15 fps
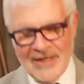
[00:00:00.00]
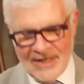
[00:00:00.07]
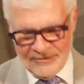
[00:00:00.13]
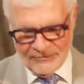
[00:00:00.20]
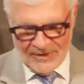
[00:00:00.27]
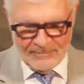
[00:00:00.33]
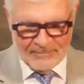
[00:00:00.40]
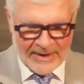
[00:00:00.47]

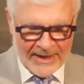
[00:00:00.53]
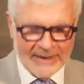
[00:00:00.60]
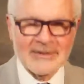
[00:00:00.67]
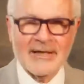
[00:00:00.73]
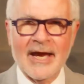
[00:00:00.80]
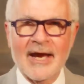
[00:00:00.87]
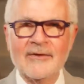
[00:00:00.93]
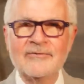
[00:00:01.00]
Gundry
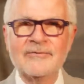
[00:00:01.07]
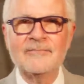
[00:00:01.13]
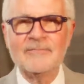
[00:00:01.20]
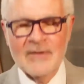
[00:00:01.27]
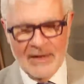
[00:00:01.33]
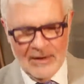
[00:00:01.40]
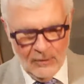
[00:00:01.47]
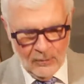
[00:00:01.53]
podcast.
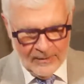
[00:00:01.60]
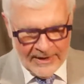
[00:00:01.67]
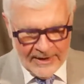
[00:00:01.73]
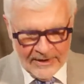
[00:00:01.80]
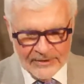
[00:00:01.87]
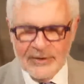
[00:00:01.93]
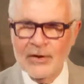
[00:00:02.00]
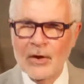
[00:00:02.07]

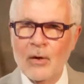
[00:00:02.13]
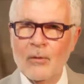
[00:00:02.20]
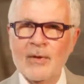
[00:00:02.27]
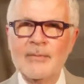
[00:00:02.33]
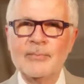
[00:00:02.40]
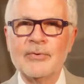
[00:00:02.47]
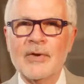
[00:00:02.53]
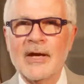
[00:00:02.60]
Well, you know,
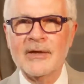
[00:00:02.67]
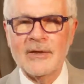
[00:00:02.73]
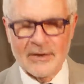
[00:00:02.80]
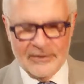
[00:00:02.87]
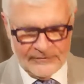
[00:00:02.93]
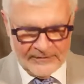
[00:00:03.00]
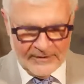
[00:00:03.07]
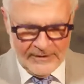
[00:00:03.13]
we pride
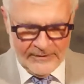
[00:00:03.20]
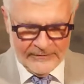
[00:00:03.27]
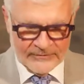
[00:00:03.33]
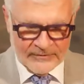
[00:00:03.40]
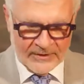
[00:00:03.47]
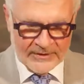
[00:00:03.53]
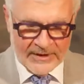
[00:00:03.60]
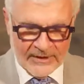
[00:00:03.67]

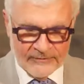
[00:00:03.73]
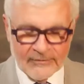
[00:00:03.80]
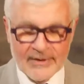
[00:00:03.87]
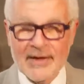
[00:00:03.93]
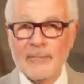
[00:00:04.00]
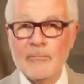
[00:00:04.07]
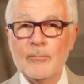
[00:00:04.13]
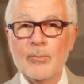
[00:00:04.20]
ourselves on
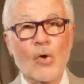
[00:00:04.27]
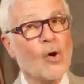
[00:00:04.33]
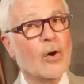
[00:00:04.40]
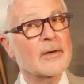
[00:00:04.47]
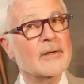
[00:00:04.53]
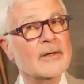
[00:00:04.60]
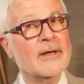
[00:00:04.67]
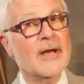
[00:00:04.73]
covering
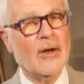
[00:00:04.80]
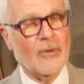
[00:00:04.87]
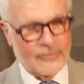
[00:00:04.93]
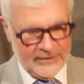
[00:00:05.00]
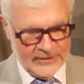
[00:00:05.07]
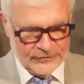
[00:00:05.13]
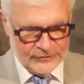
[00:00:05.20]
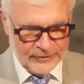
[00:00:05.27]
important
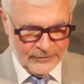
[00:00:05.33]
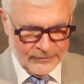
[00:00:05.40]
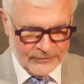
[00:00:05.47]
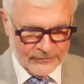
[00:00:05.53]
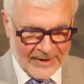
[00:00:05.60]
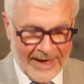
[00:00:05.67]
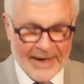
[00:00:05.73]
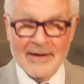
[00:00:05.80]
health
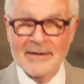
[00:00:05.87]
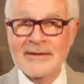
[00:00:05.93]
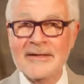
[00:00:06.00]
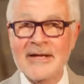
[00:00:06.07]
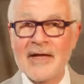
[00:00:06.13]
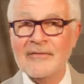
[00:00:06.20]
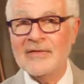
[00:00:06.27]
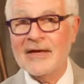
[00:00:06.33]
issues
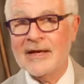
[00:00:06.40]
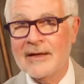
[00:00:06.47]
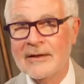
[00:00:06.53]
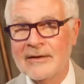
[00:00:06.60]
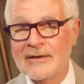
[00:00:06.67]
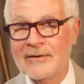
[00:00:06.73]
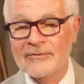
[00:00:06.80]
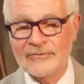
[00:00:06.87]
and
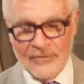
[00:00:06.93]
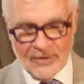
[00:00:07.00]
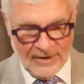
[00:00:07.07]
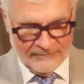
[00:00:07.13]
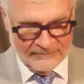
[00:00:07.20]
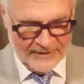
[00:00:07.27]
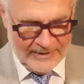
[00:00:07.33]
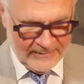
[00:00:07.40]
nothing is
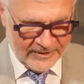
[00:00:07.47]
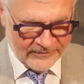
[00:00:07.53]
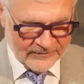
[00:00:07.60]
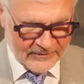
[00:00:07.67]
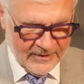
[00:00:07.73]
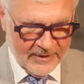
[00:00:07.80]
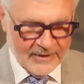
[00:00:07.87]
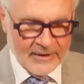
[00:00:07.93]
off limits.